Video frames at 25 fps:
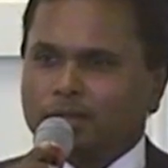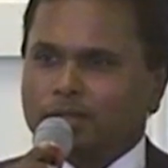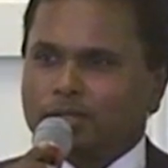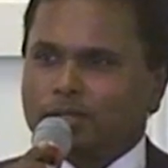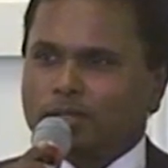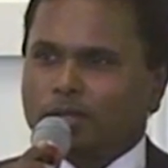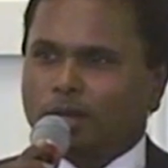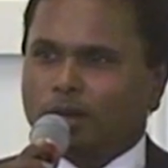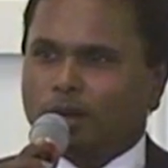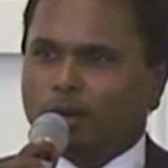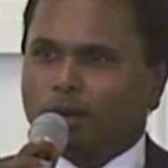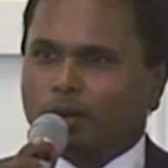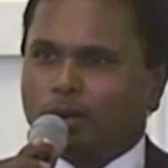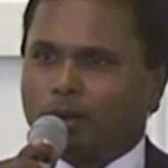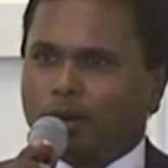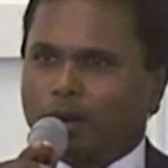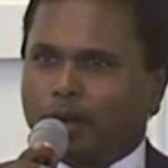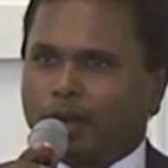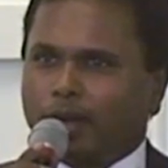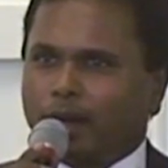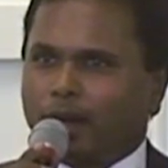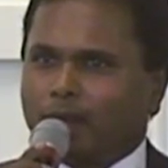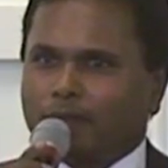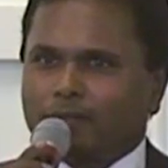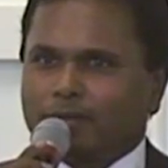So
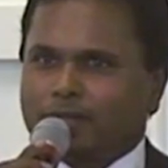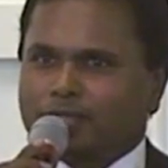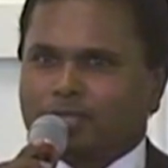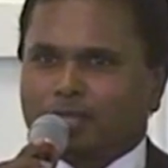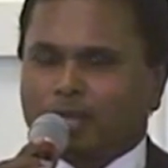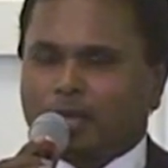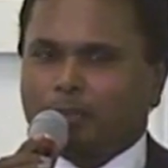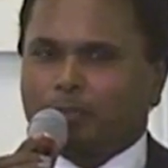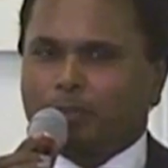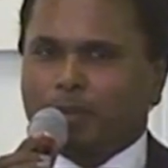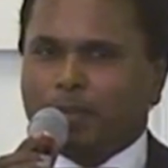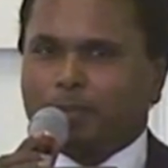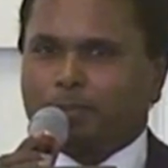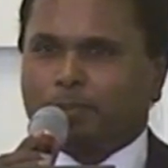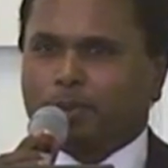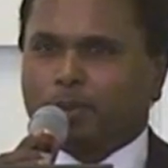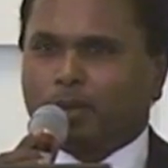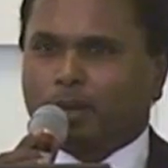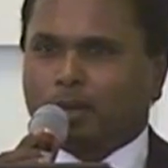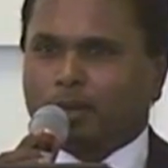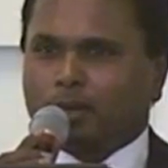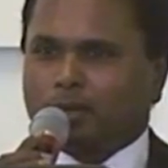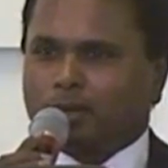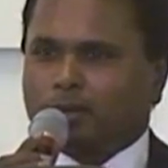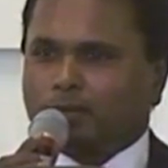I always tell
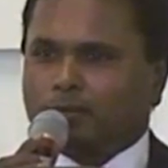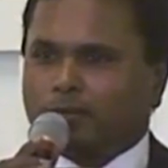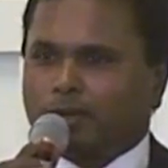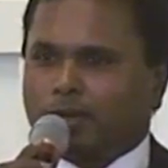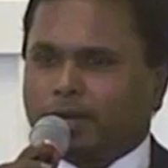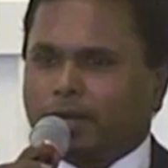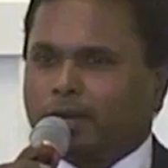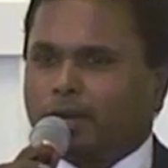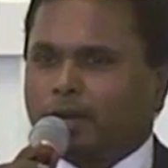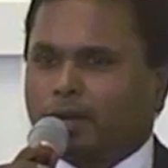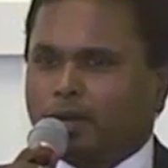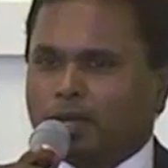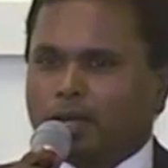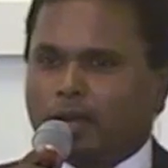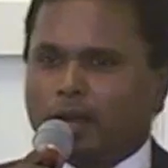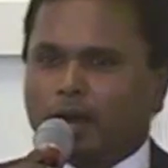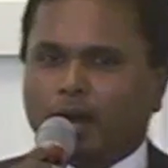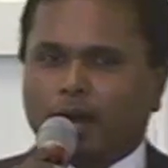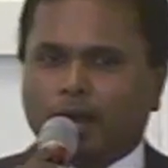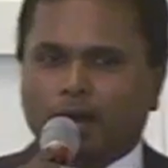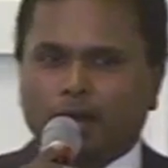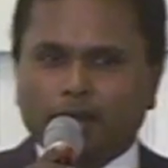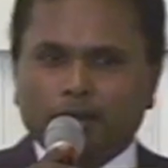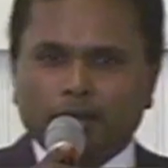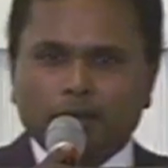people very early
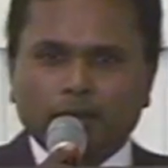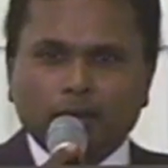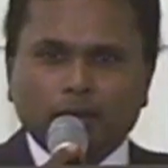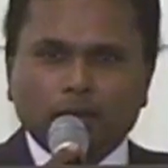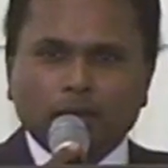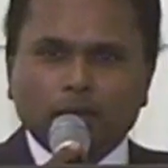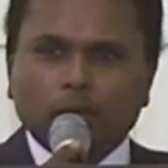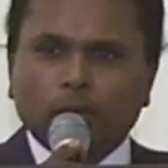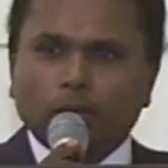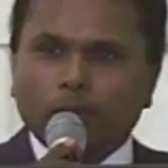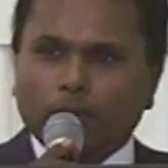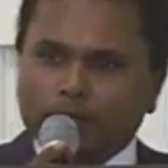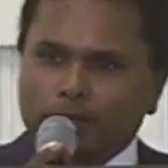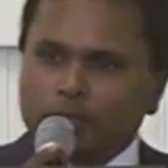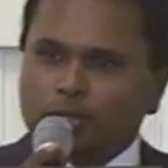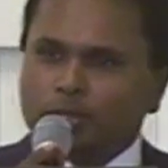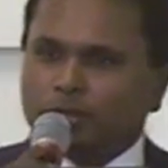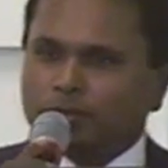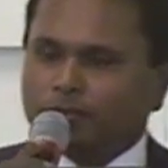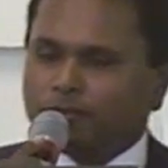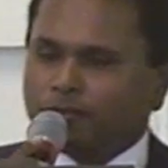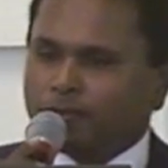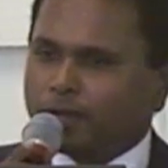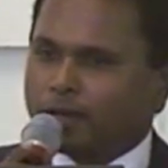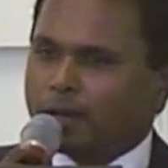on, one
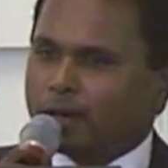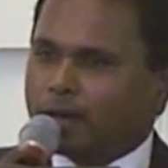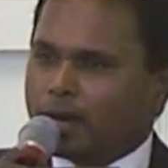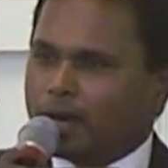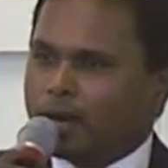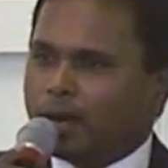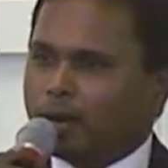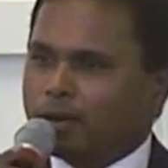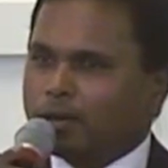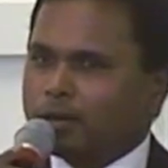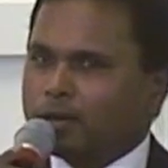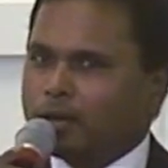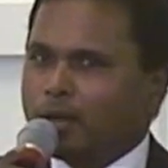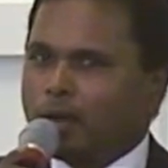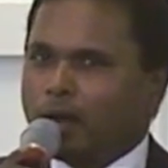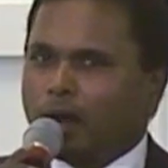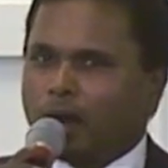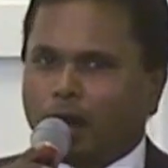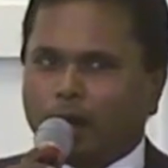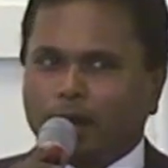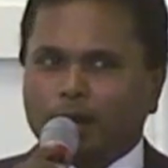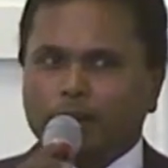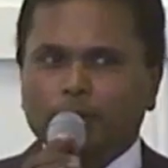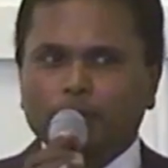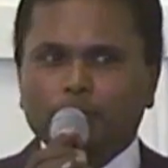should figure out,
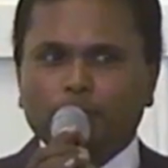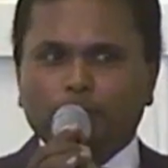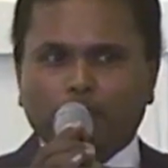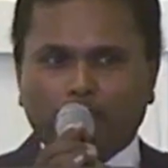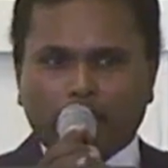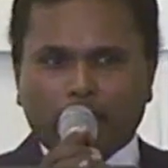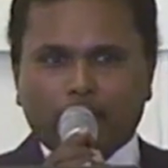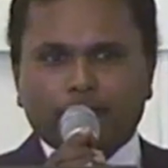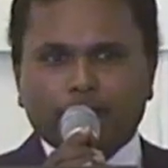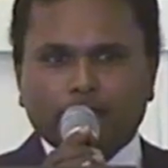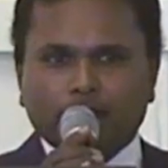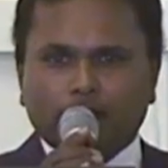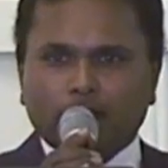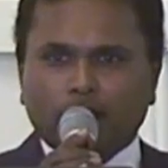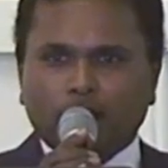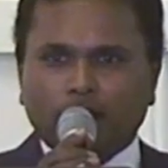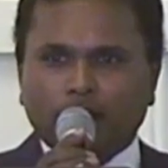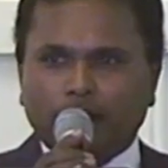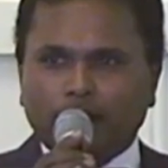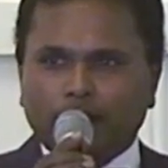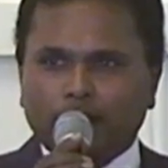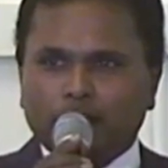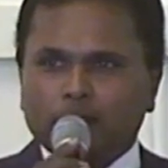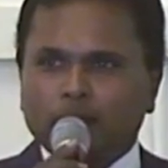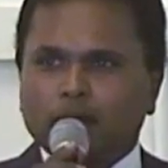are you part of the
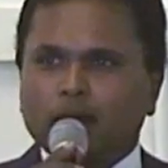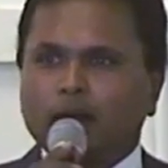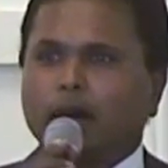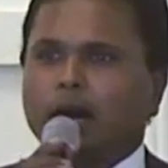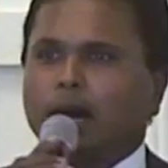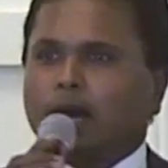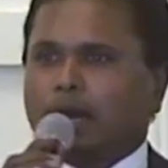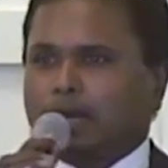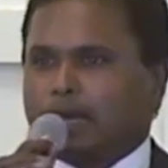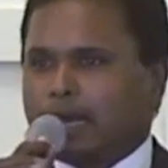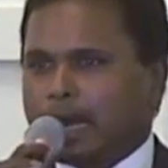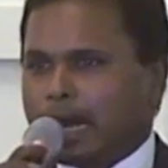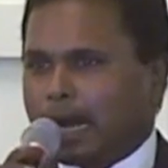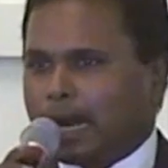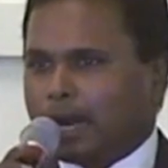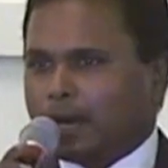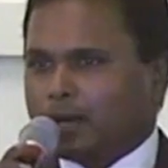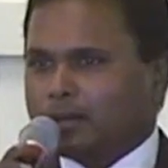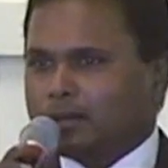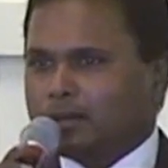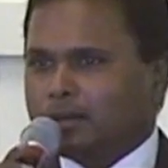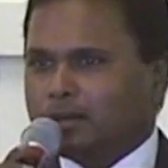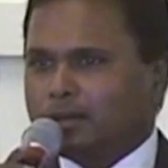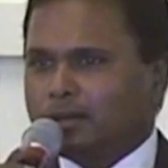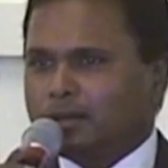clique or
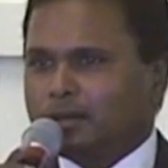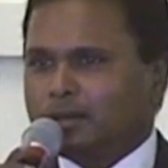not?